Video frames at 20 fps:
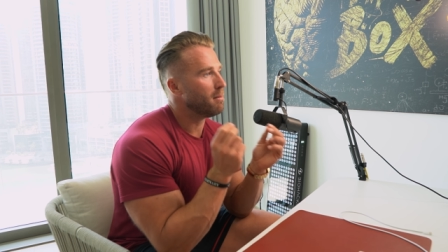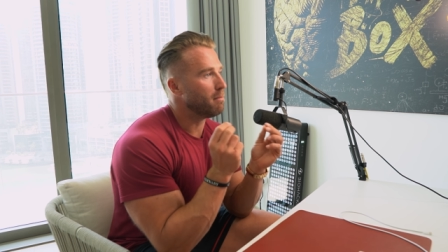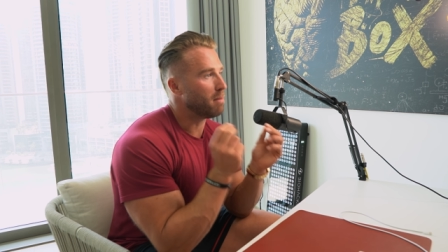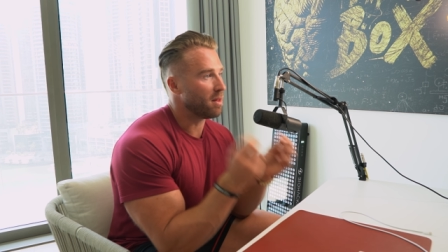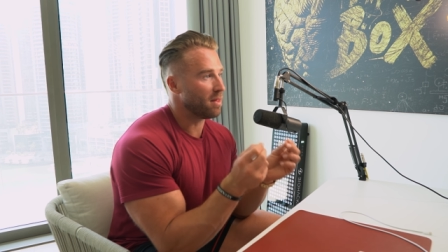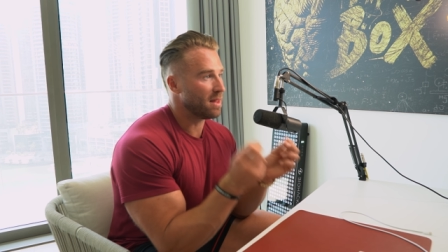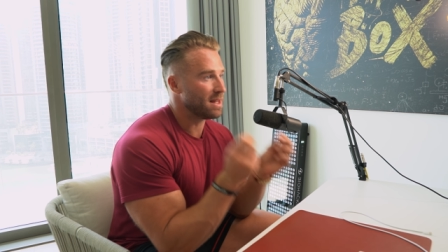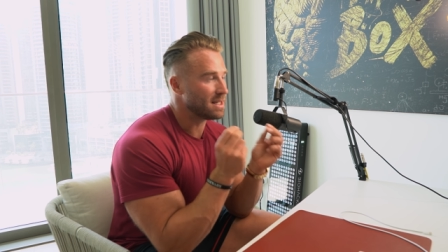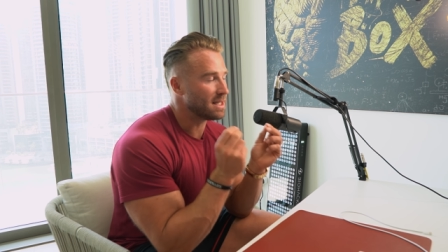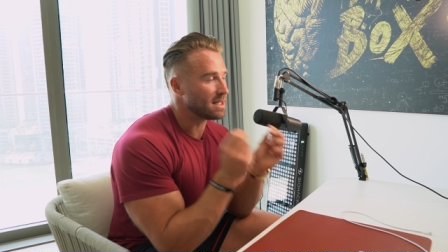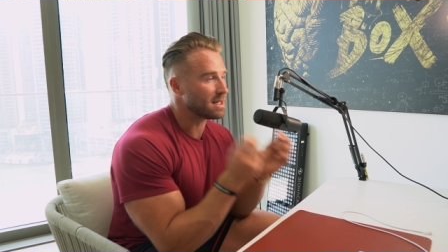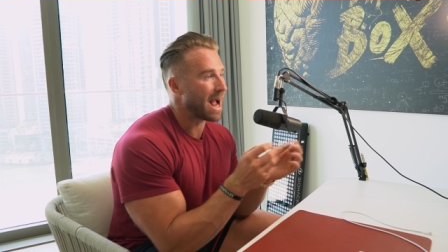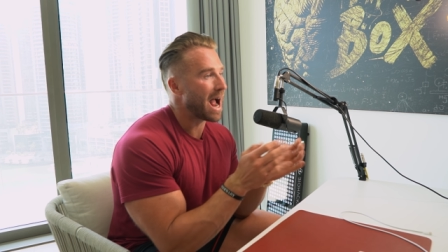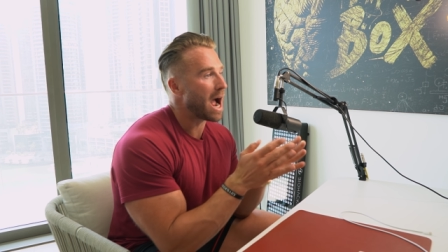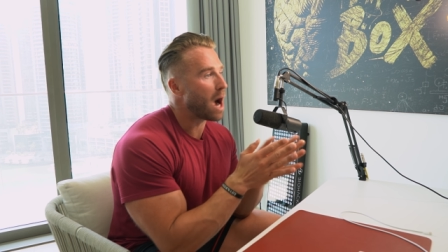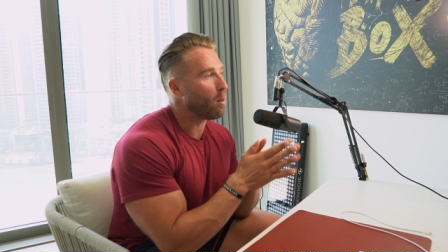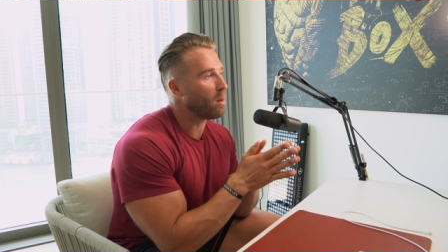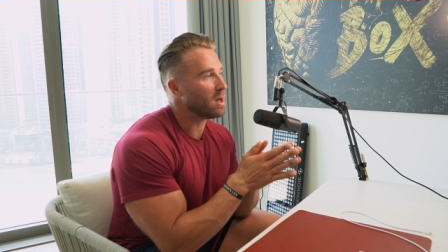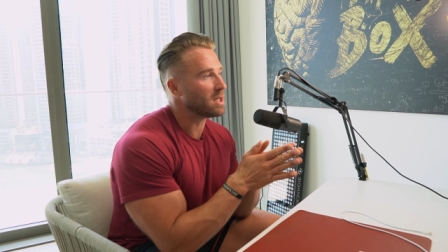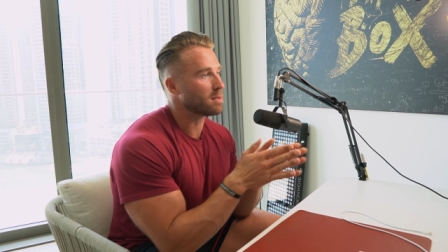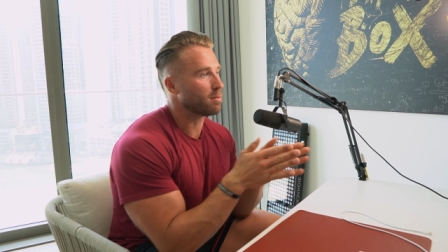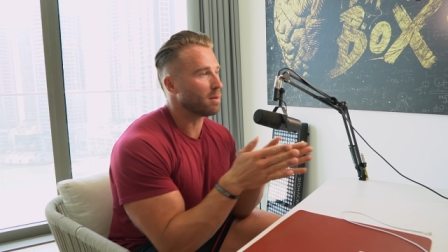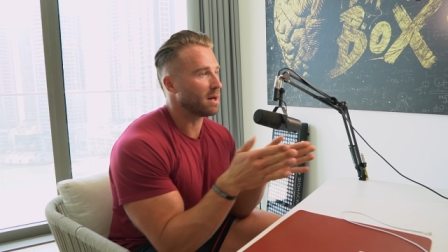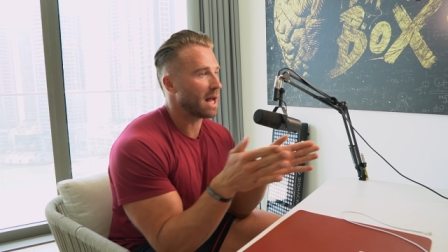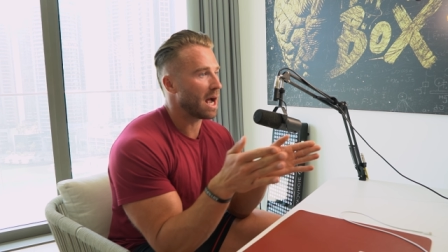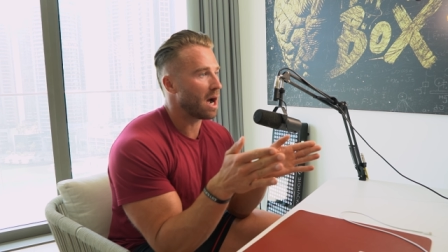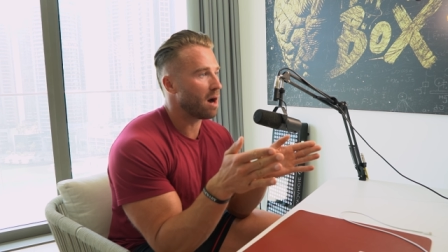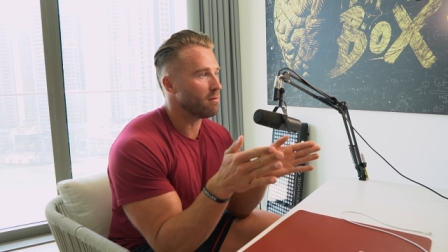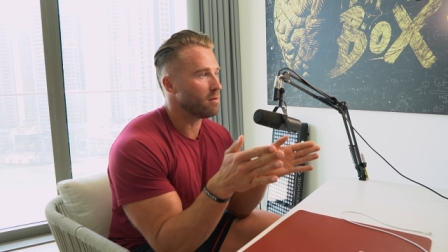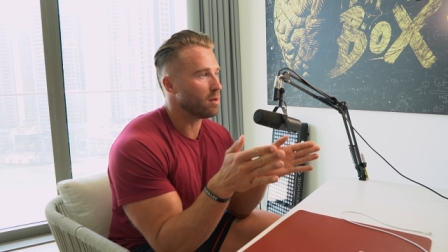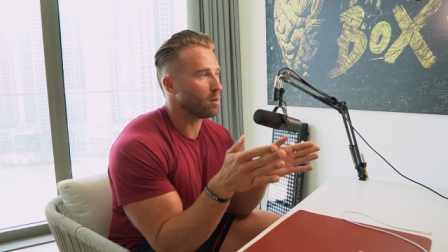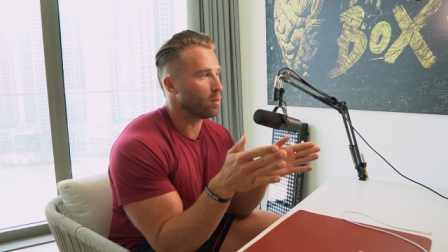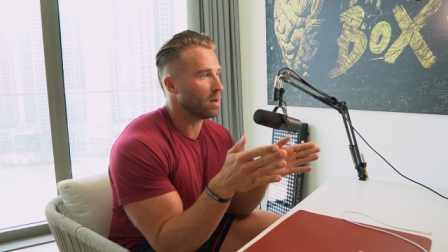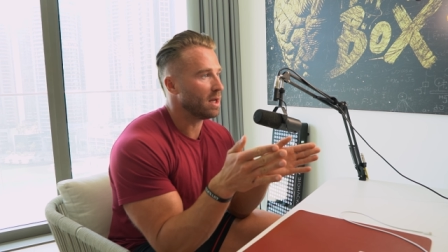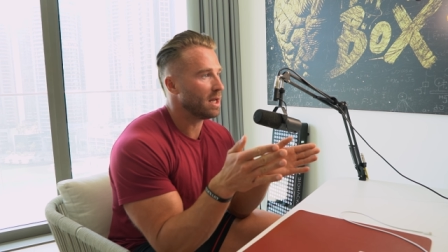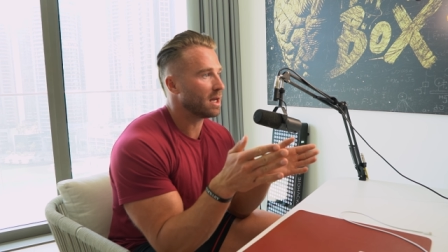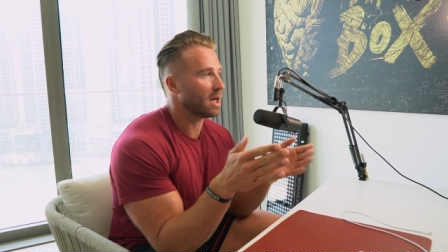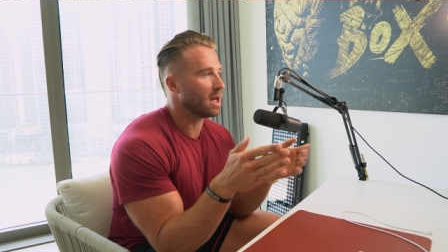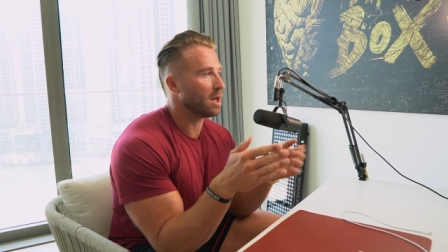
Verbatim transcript: But this is how I spread it out over the week,